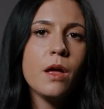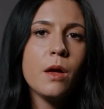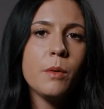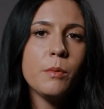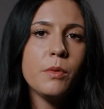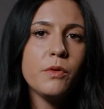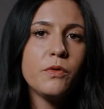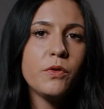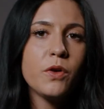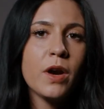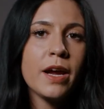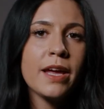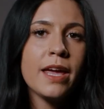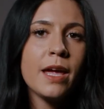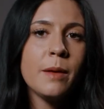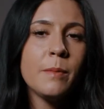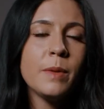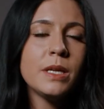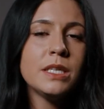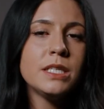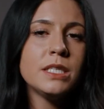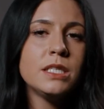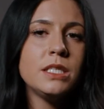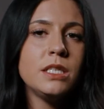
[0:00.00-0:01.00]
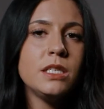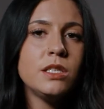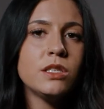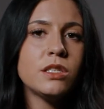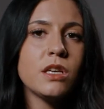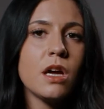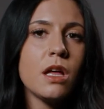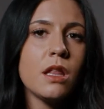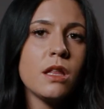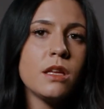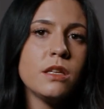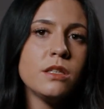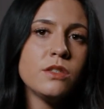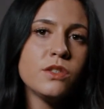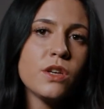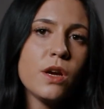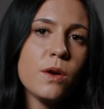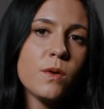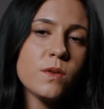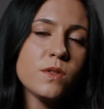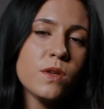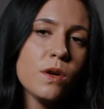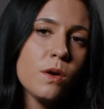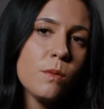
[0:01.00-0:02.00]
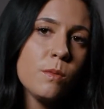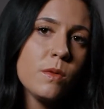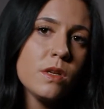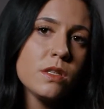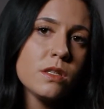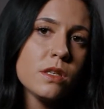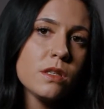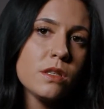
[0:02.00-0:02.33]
Before I came into Teen Challenge, I was homeless